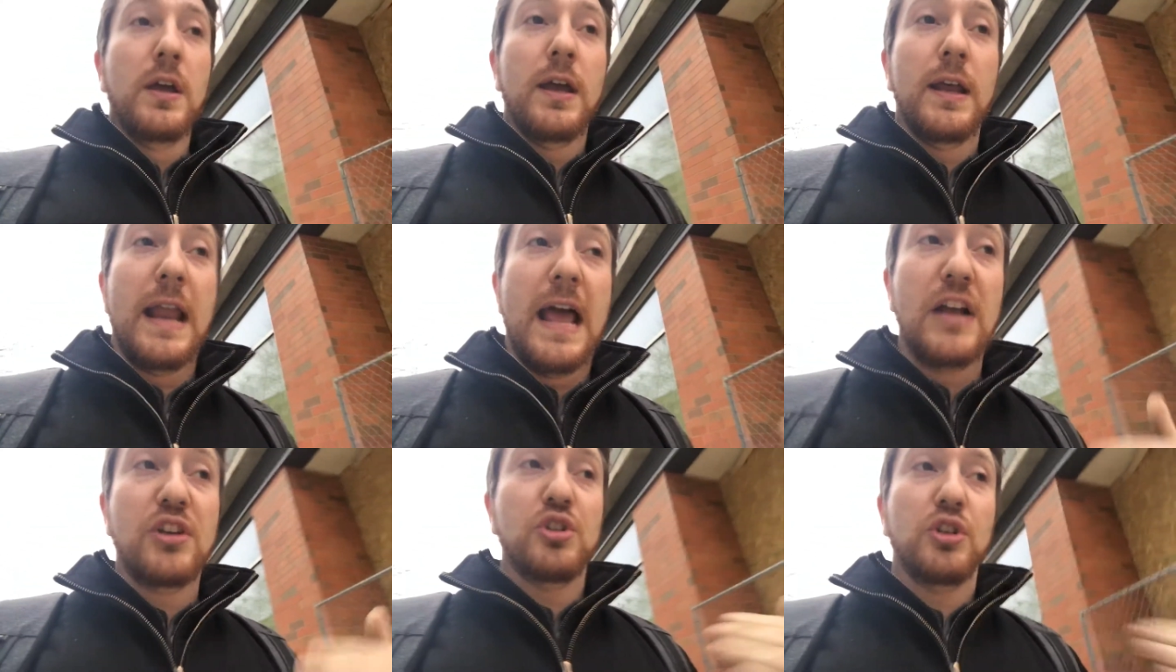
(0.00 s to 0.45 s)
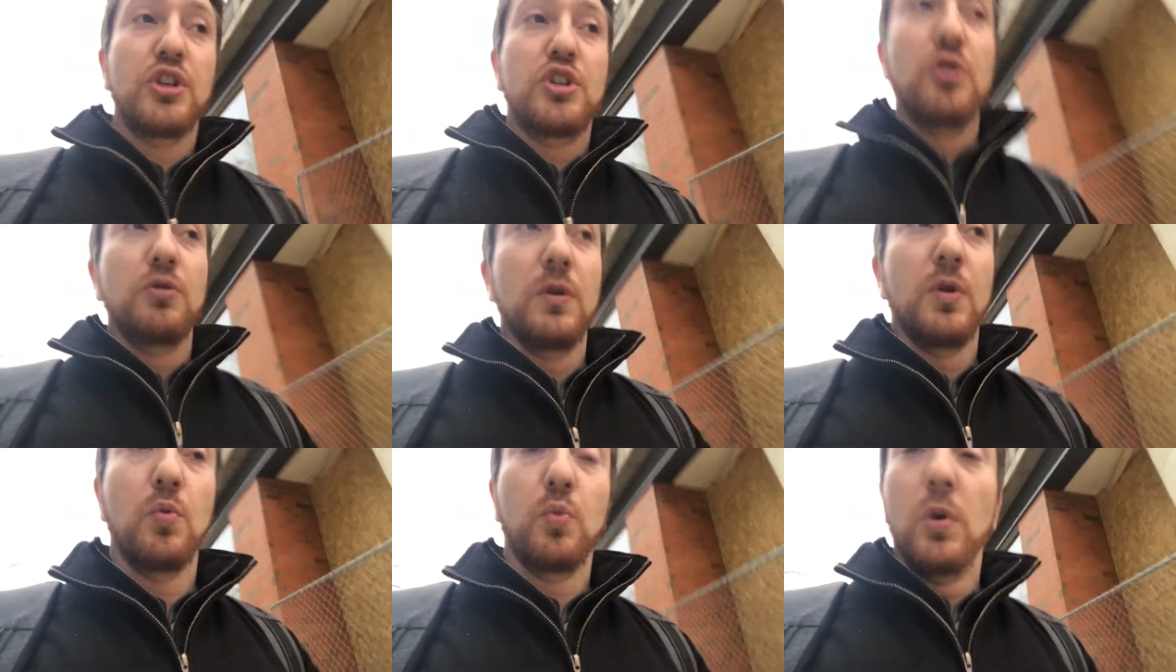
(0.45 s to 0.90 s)
and actually
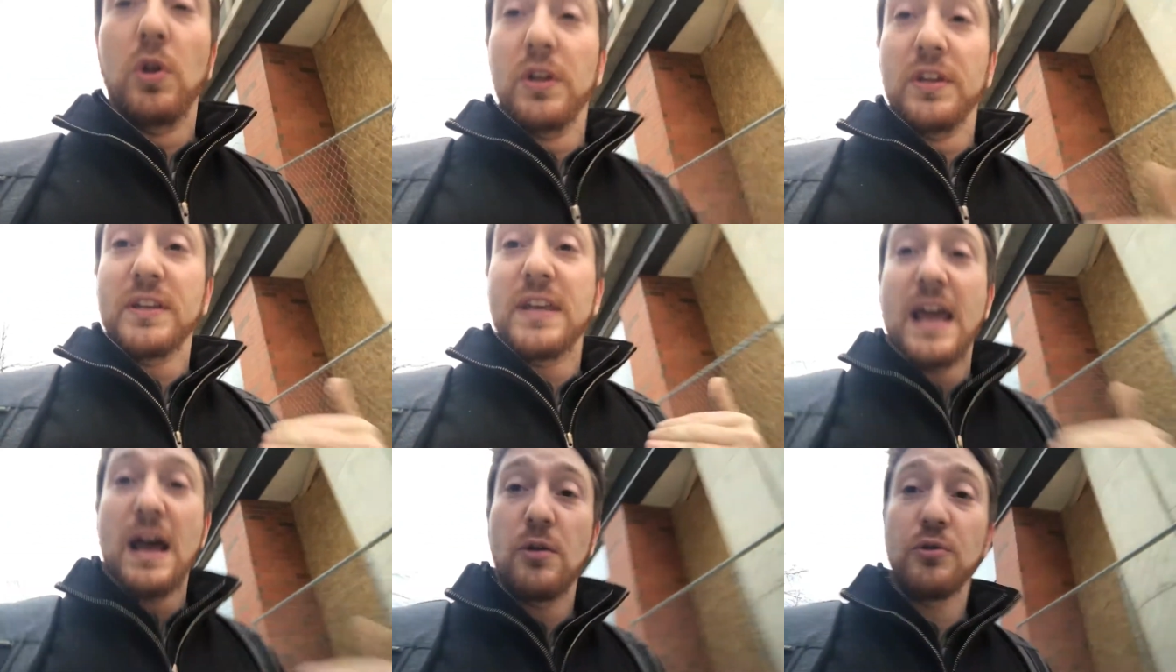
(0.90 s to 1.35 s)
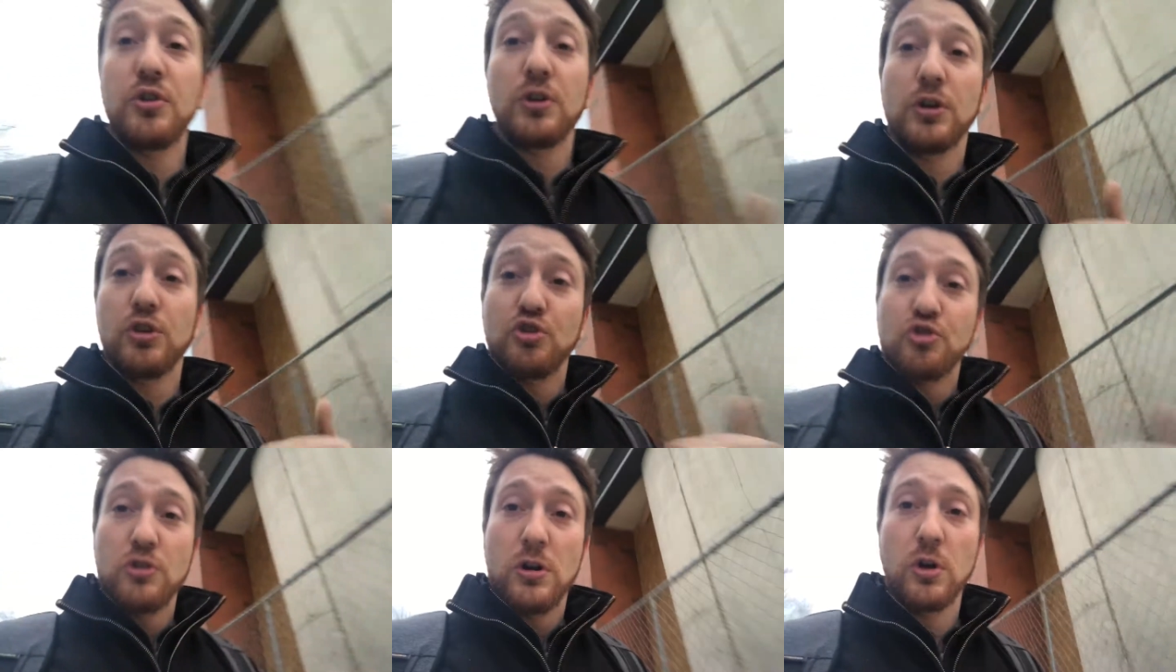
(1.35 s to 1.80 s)
do it will encounter
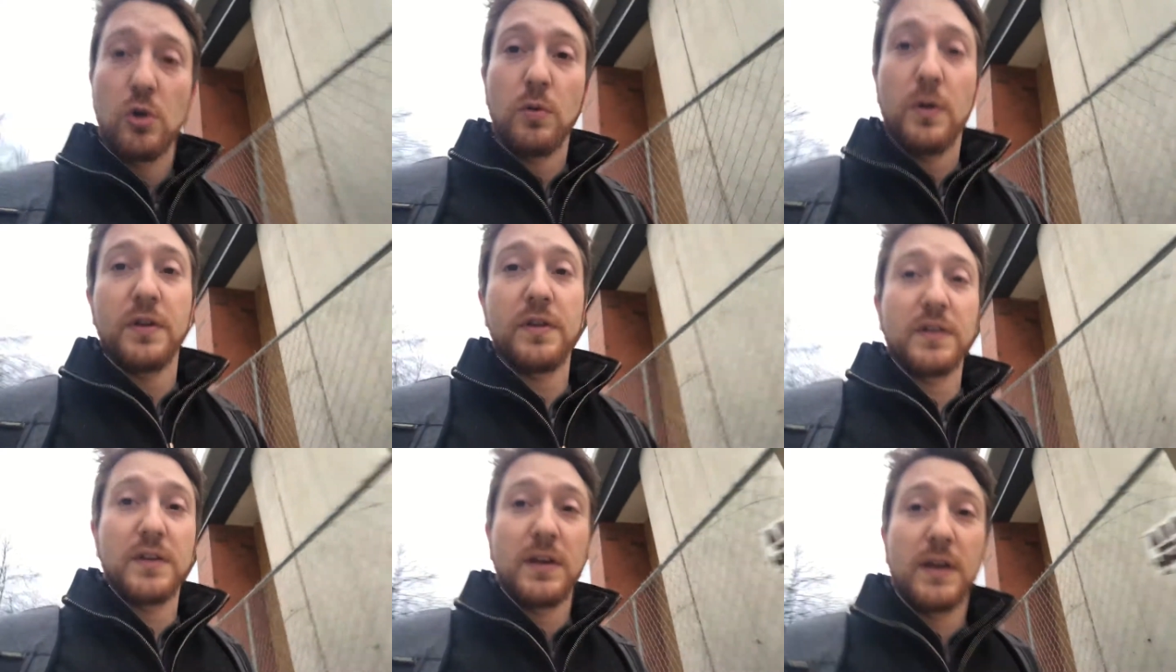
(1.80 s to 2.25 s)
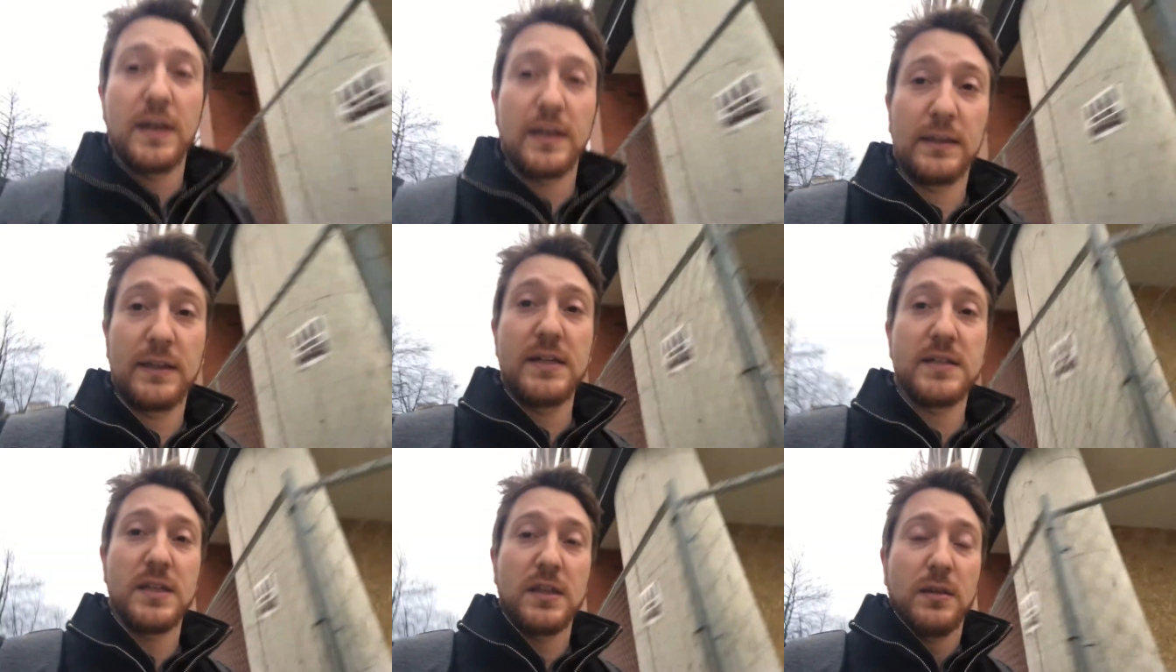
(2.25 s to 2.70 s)
and struggle with
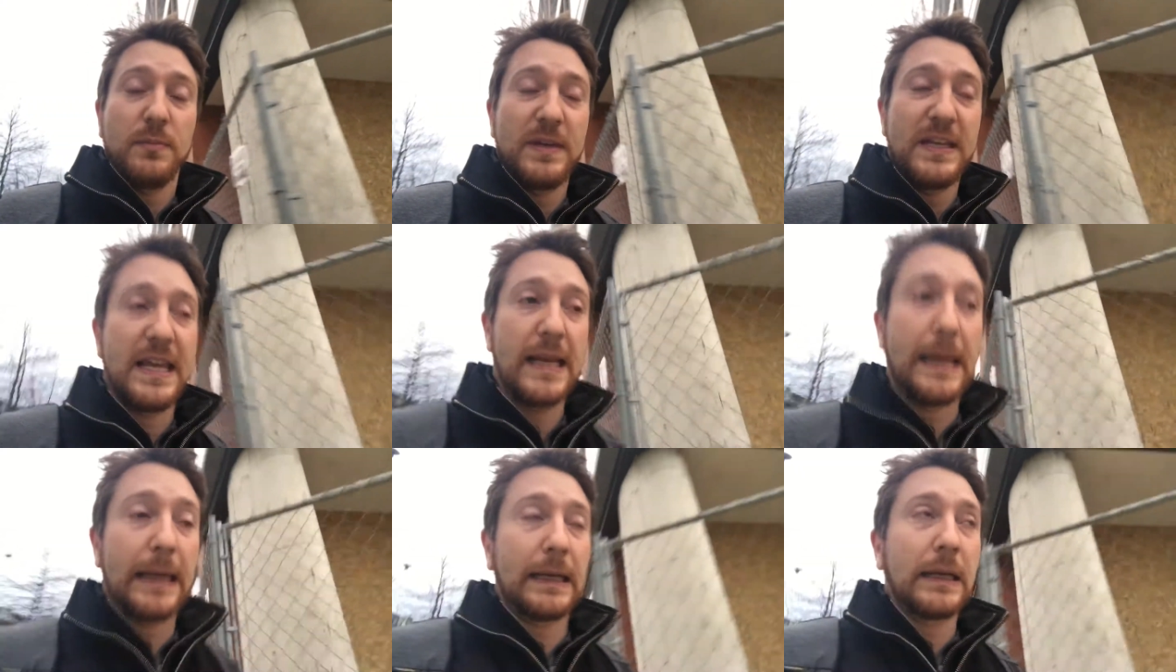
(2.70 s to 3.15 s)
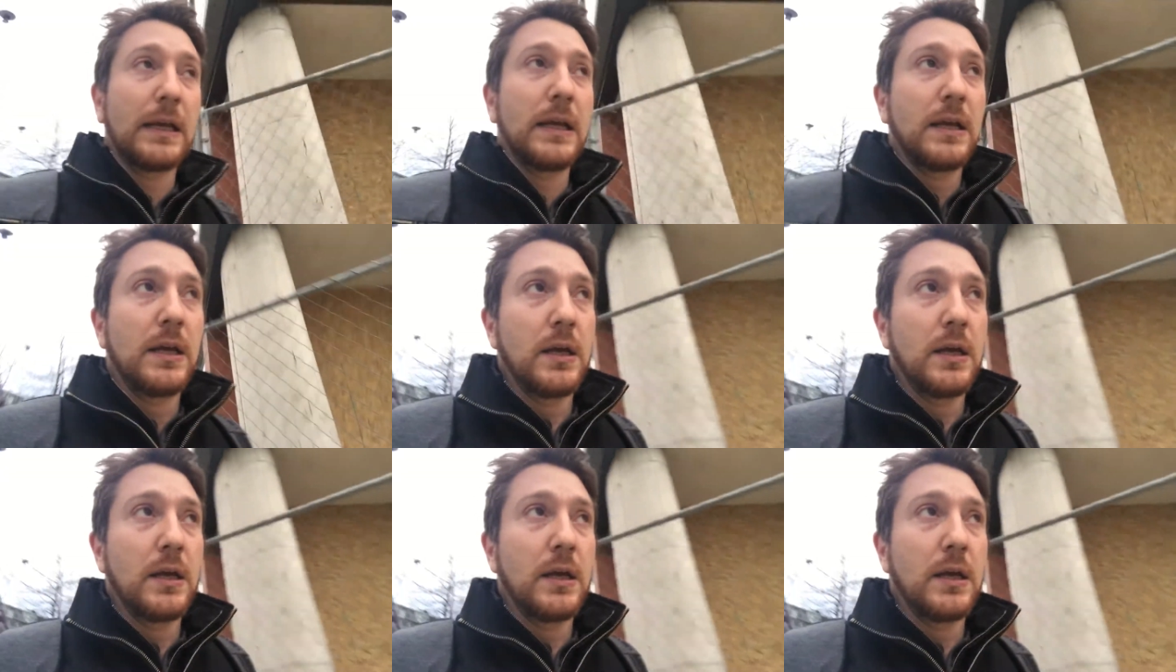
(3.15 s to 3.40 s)
at least in the beginning.